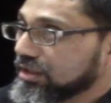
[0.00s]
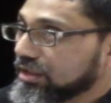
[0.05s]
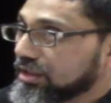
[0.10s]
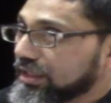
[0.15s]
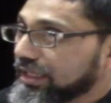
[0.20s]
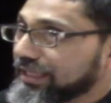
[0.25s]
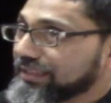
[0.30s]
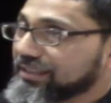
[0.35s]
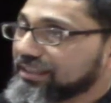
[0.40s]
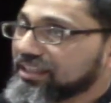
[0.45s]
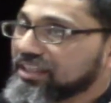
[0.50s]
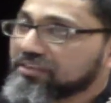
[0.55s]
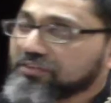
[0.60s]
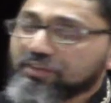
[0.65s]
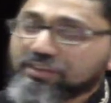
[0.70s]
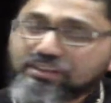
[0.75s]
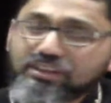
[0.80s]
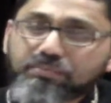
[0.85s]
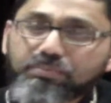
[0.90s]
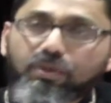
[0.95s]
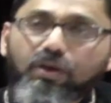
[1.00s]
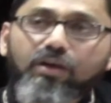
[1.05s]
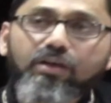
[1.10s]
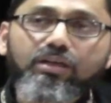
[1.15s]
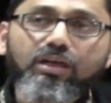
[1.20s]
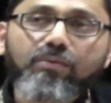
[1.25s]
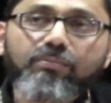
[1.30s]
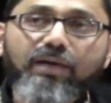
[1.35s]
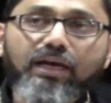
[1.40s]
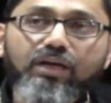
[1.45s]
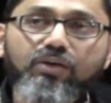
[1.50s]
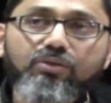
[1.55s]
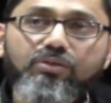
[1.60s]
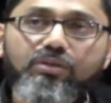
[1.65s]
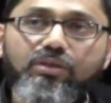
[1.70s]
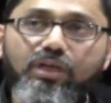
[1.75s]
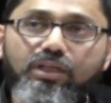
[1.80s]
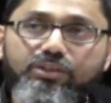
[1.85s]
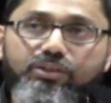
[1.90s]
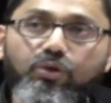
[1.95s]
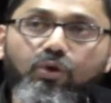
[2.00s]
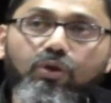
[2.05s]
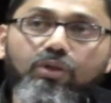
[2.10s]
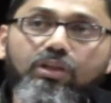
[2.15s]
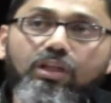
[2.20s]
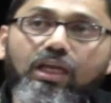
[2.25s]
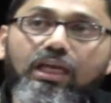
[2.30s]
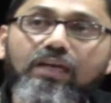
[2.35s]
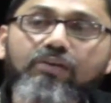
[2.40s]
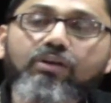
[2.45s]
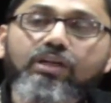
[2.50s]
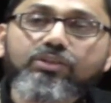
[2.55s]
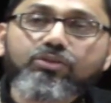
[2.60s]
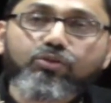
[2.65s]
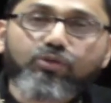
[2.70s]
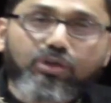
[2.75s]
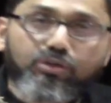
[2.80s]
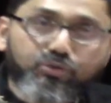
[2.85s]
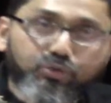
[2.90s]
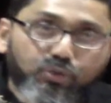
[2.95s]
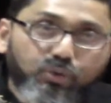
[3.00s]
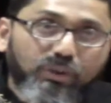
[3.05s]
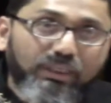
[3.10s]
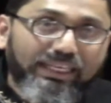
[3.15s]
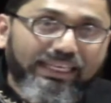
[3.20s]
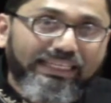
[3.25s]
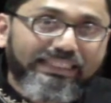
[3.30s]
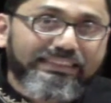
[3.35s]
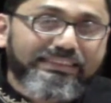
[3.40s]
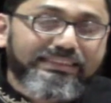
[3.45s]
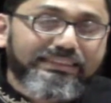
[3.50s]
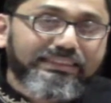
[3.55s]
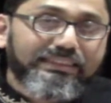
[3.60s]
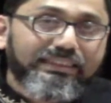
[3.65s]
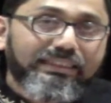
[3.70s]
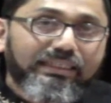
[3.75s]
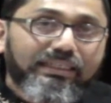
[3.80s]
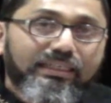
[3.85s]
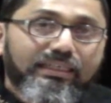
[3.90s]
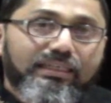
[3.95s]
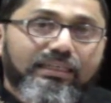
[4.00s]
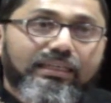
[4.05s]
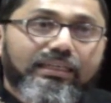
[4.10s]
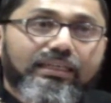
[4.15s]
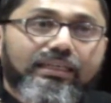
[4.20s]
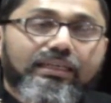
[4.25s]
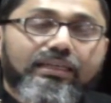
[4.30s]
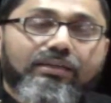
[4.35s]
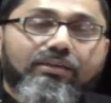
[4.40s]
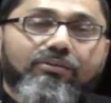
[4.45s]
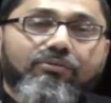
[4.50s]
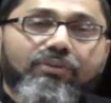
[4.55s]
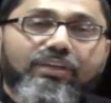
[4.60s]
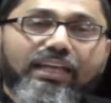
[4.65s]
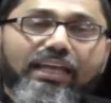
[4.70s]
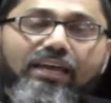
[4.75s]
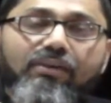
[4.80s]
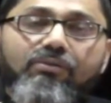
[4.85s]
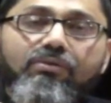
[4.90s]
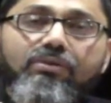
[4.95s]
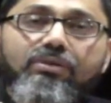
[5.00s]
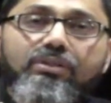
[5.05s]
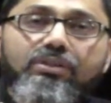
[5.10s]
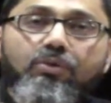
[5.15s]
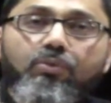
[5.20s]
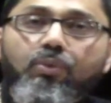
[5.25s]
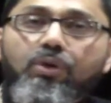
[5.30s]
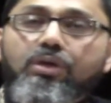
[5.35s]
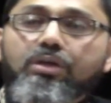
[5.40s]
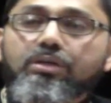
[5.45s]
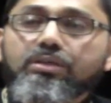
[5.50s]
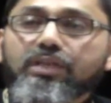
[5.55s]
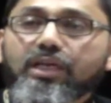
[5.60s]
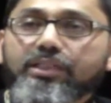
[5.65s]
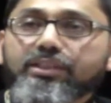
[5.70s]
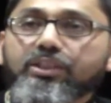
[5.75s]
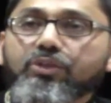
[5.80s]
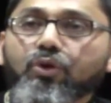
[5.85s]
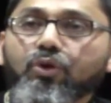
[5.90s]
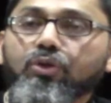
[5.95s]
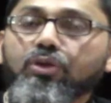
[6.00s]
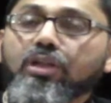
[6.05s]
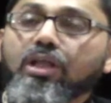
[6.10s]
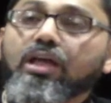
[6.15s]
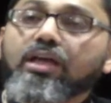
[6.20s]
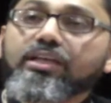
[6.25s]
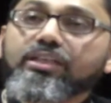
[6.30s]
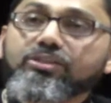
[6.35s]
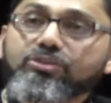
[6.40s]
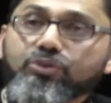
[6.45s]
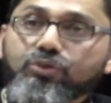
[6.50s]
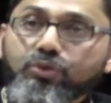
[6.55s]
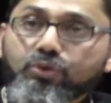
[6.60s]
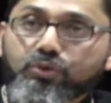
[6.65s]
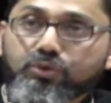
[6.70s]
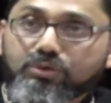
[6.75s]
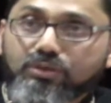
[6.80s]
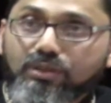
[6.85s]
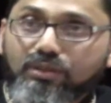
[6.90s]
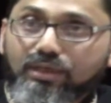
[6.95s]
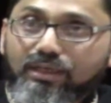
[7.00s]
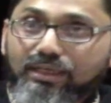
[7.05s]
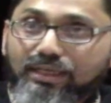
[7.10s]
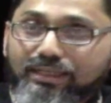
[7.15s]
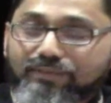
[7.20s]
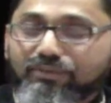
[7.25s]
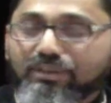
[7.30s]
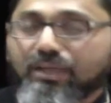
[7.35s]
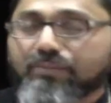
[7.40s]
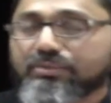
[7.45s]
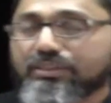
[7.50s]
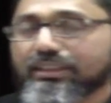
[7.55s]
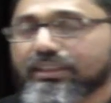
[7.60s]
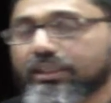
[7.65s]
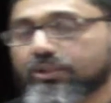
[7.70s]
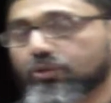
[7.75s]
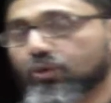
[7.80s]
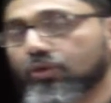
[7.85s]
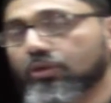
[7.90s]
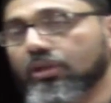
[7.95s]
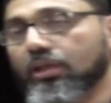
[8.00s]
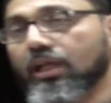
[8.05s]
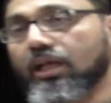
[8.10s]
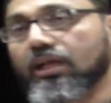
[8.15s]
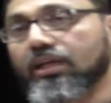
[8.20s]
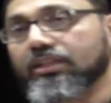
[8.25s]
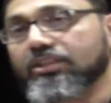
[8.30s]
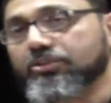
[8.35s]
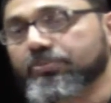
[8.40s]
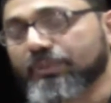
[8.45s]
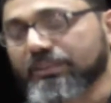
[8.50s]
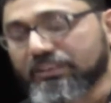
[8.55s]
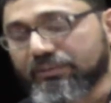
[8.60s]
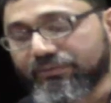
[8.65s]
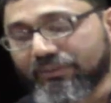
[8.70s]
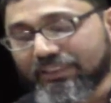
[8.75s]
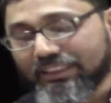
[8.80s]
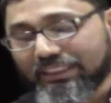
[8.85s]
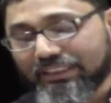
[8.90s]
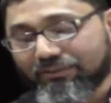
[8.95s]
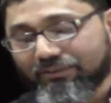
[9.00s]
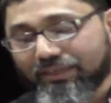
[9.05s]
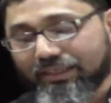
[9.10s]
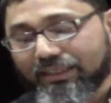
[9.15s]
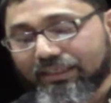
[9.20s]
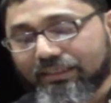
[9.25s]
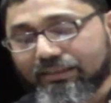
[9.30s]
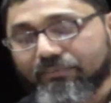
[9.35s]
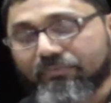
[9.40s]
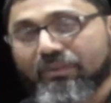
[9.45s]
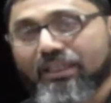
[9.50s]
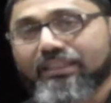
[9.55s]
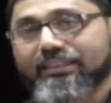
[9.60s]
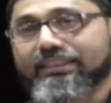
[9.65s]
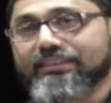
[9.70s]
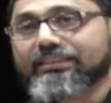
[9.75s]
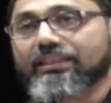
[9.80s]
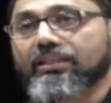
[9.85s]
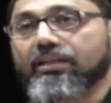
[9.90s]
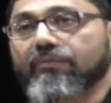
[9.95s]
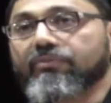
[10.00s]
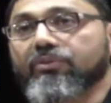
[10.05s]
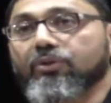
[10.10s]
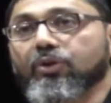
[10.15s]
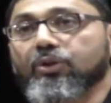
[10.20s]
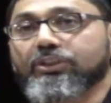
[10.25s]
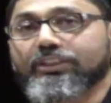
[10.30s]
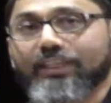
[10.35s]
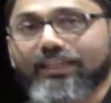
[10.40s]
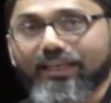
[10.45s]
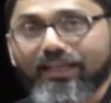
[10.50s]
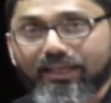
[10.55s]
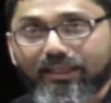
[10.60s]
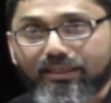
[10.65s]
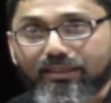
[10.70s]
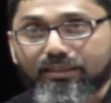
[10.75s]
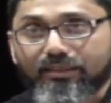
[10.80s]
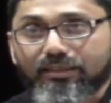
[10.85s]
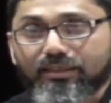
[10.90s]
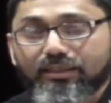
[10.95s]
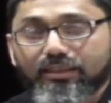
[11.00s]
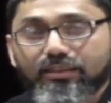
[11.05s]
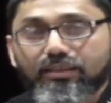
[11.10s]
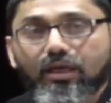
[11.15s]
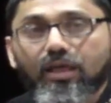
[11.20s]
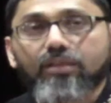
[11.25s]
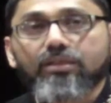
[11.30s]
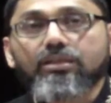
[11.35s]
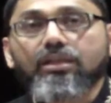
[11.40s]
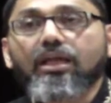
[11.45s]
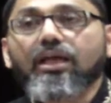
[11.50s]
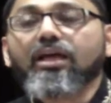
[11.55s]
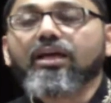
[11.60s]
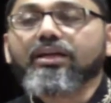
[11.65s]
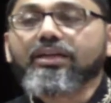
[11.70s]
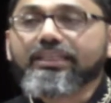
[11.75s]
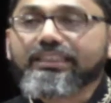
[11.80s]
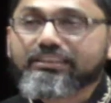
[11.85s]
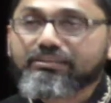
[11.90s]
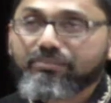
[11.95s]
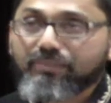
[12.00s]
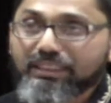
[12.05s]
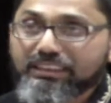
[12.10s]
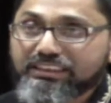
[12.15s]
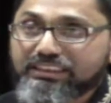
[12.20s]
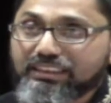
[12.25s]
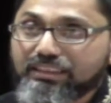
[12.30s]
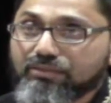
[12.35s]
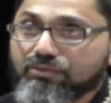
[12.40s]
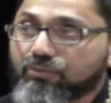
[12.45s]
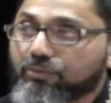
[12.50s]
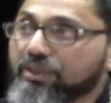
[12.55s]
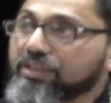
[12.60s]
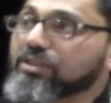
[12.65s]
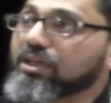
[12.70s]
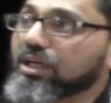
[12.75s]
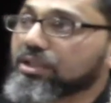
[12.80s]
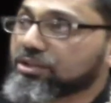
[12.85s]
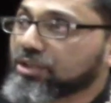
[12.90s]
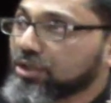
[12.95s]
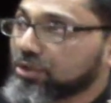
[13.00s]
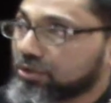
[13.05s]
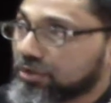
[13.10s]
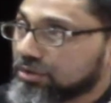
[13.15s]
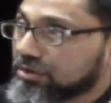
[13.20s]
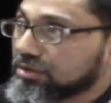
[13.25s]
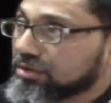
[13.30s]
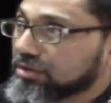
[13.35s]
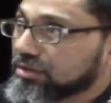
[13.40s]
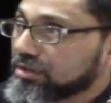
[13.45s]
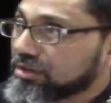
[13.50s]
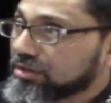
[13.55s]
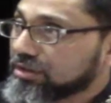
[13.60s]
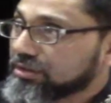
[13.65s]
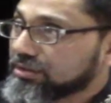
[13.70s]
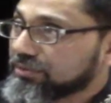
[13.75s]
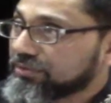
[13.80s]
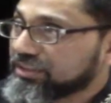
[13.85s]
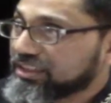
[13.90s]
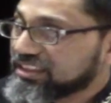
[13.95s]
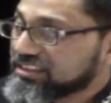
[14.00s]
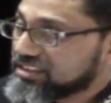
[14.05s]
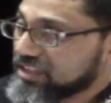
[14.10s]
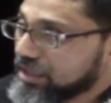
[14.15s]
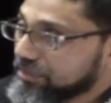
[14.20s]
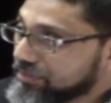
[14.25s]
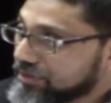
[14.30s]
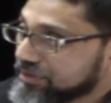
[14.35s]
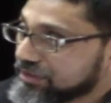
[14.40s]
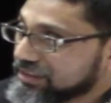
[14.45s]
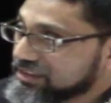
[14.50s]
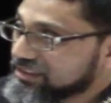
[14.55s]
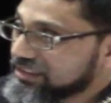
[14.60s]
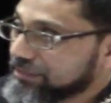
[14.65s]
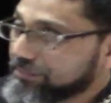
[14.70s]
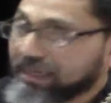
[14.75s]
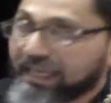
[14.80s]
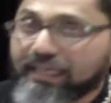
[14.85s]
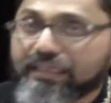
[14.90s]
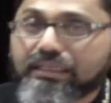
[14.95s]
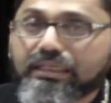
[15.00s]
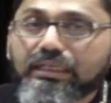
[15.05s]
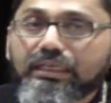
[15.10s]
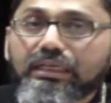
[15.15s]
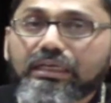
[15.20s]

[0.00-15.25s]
And an interesting part about ati'u Allah wa ati'u Rasul is, wherever the word ati'u Allah is used, and when I'm saying ati'u Allah, specifically where this lafzul jalal, Allah is mentioned with Atiyo, with this Amr, this command.